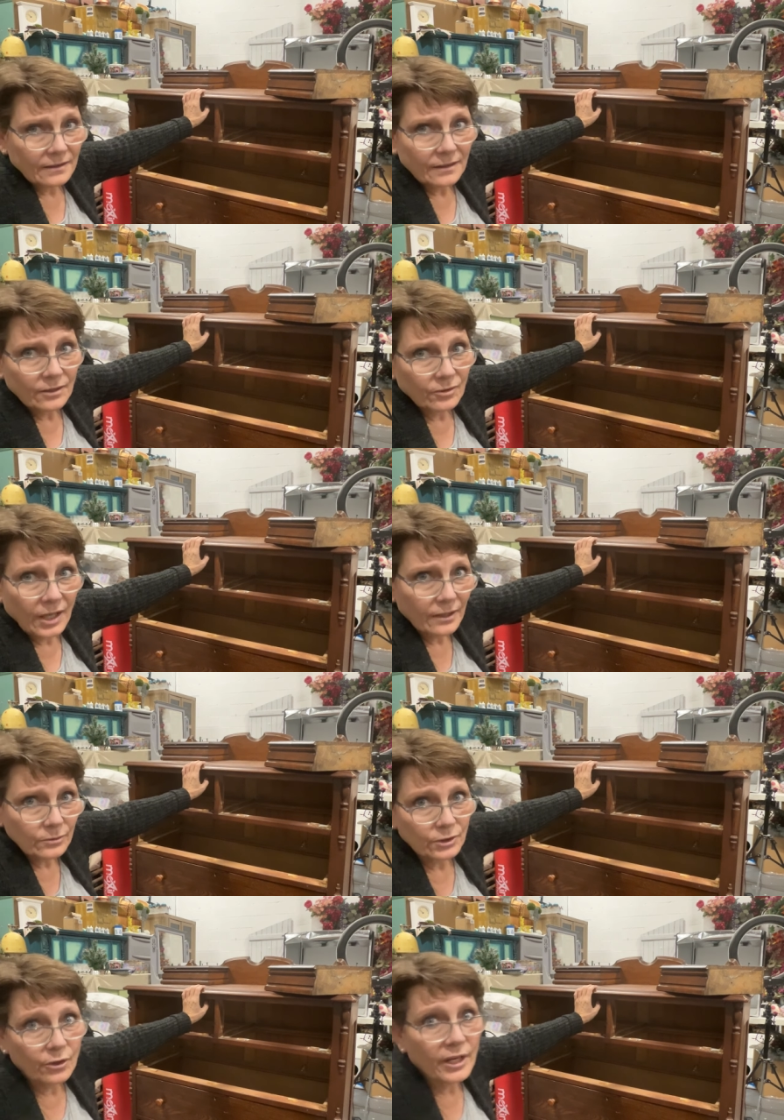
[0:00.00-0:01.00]
You know, I
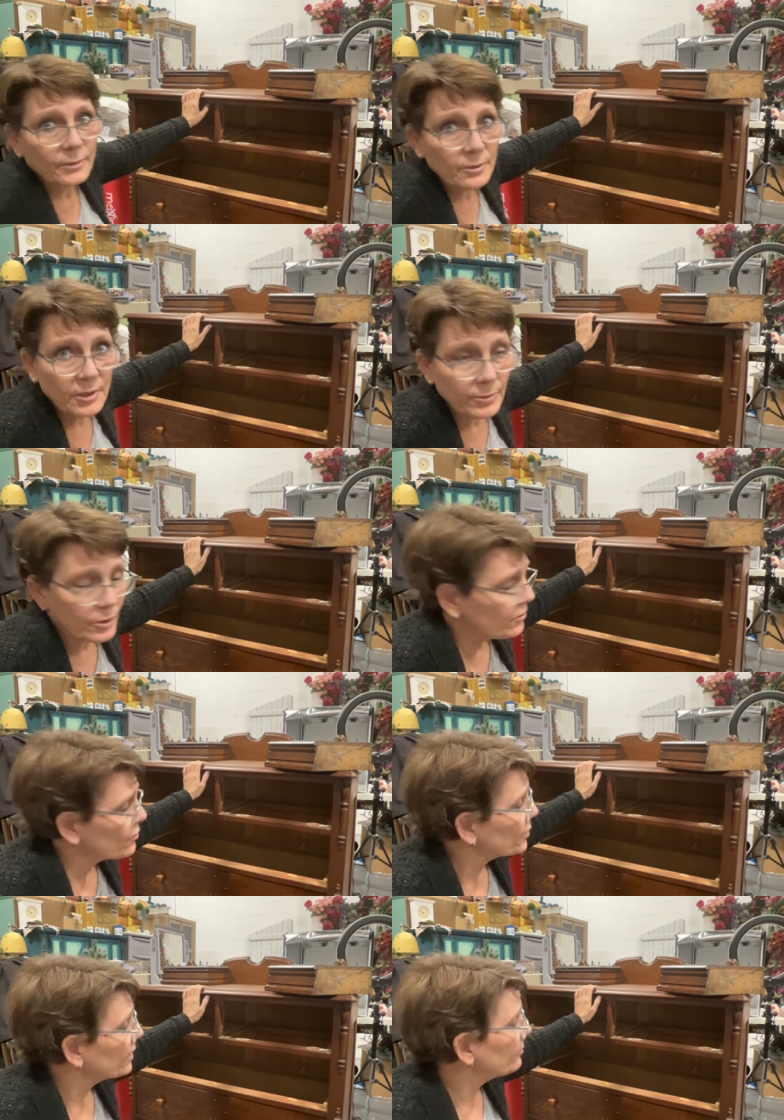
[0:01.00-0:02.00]
don't know how many people use
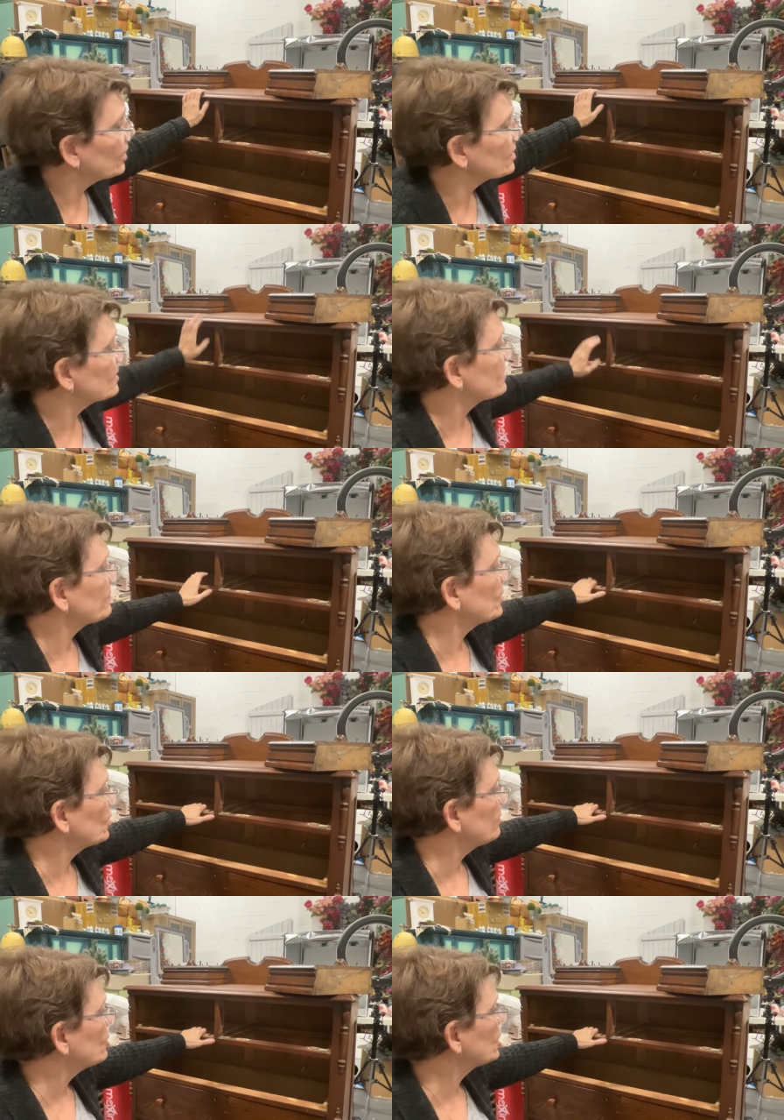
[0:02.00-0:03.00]
trinket boxes up there
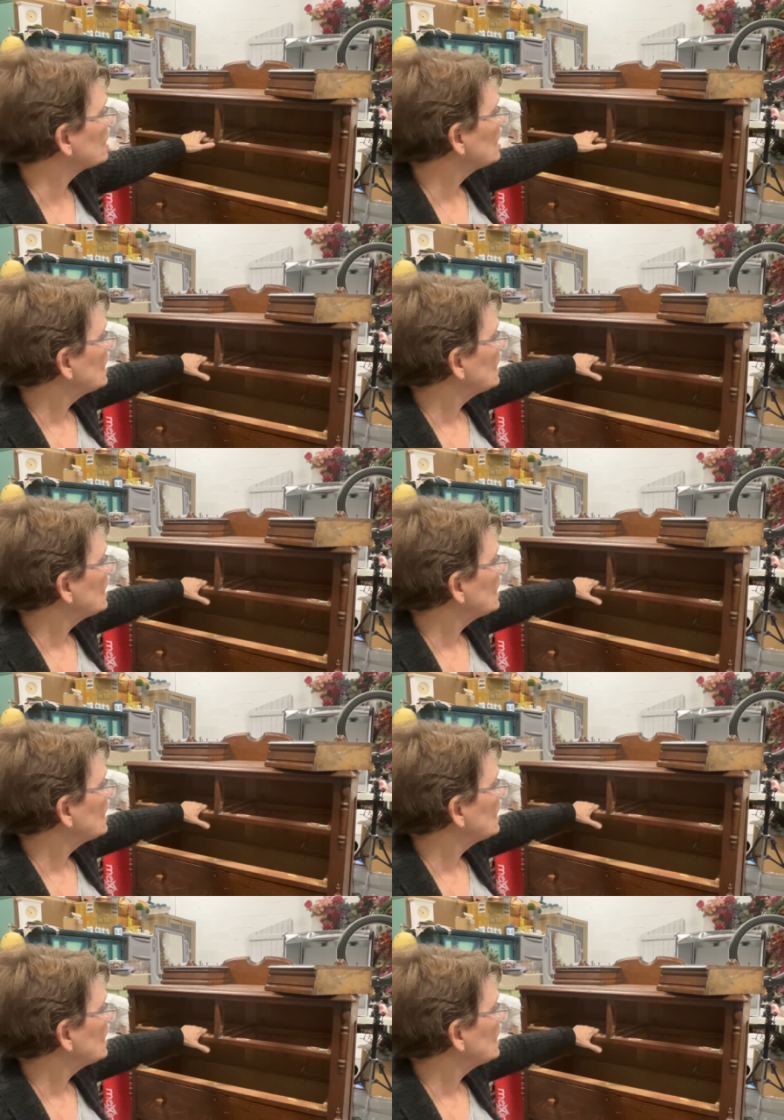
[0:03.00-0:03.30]
anymore.